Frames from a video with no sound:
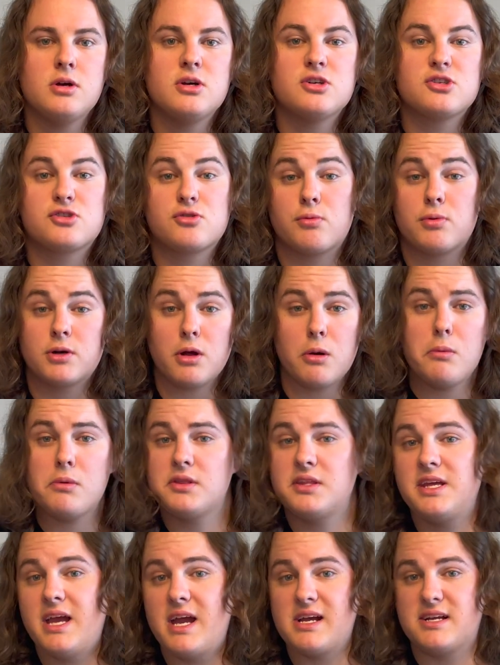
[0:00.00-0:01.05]
So we're done with
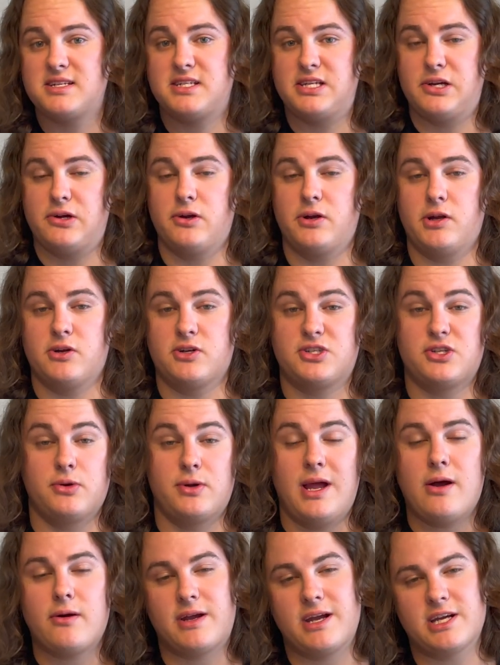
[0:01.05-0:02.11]
the exterior, so
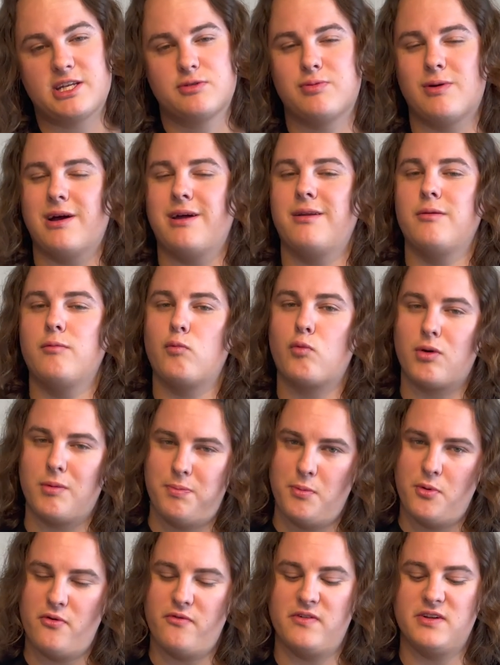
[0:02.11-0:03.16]
now guess what? We're
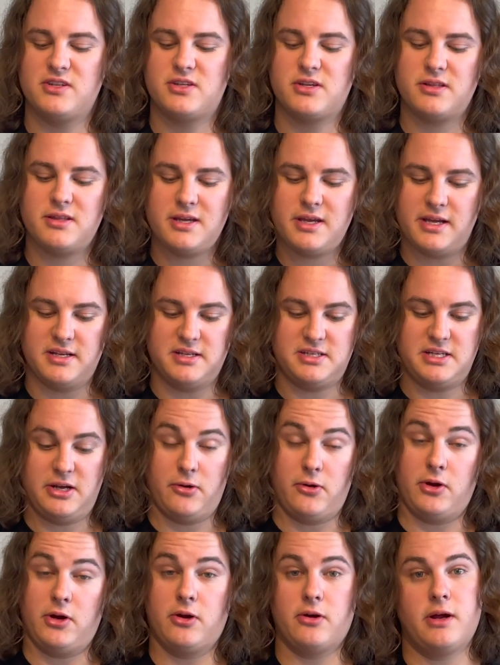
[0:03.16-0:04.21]
moving to the
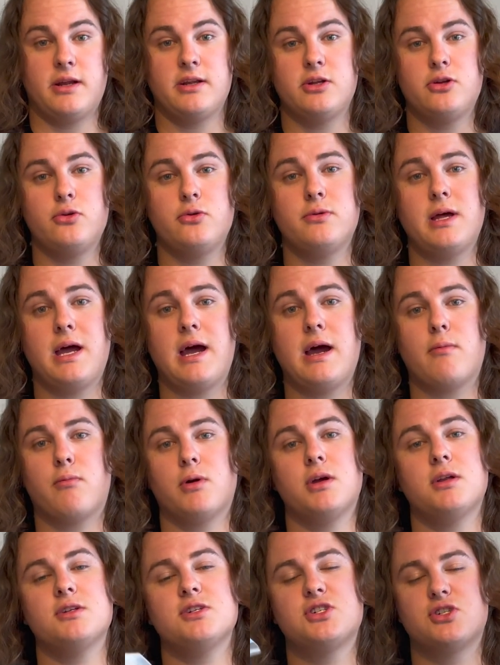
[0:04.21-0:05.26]
interior, and to do that, we're
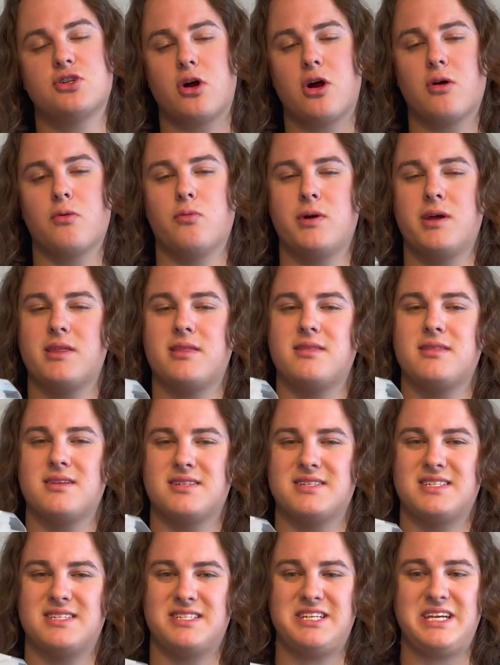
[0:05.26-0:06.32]
gonna start with the
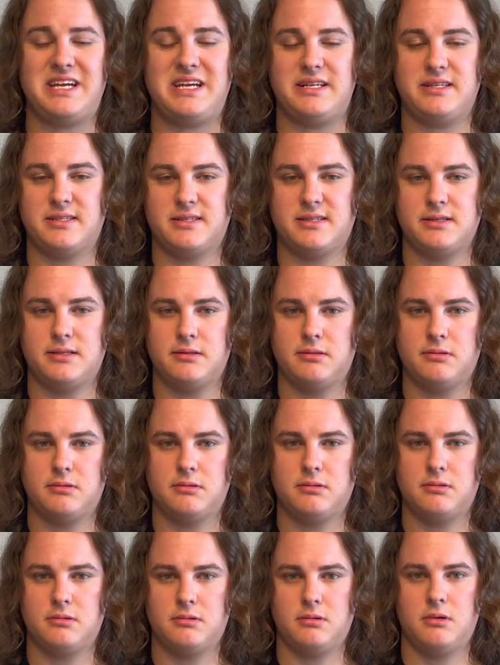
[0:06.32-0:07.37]
seats.
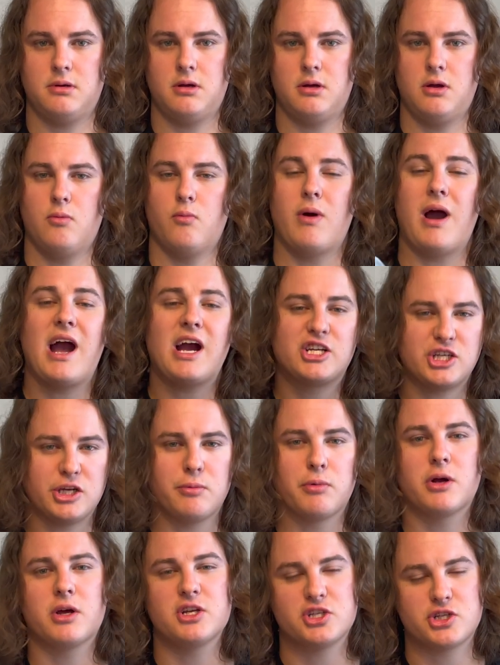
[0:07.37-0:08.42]
Well, actually,
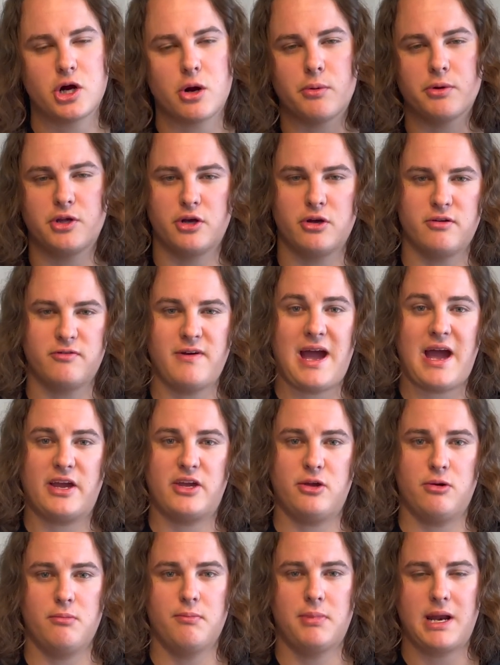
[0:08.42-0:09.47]
we're gonna start with a good
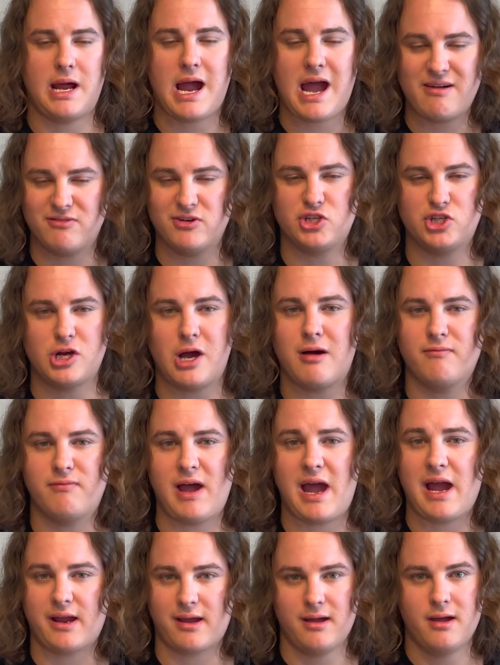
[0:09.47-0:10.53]
vacuum, but I have a shop
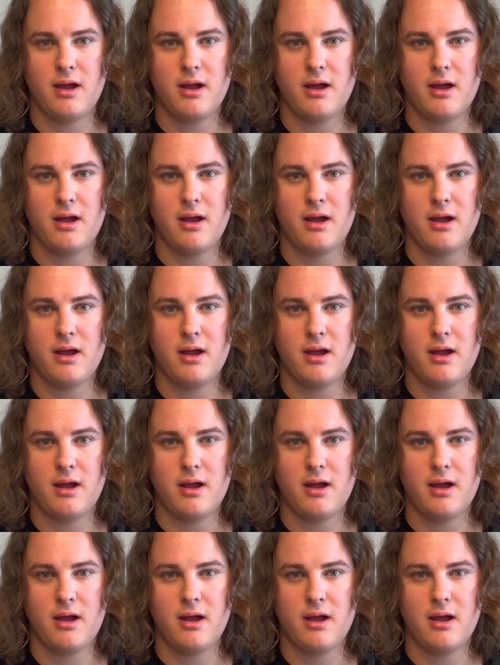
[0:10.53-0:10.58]
vac.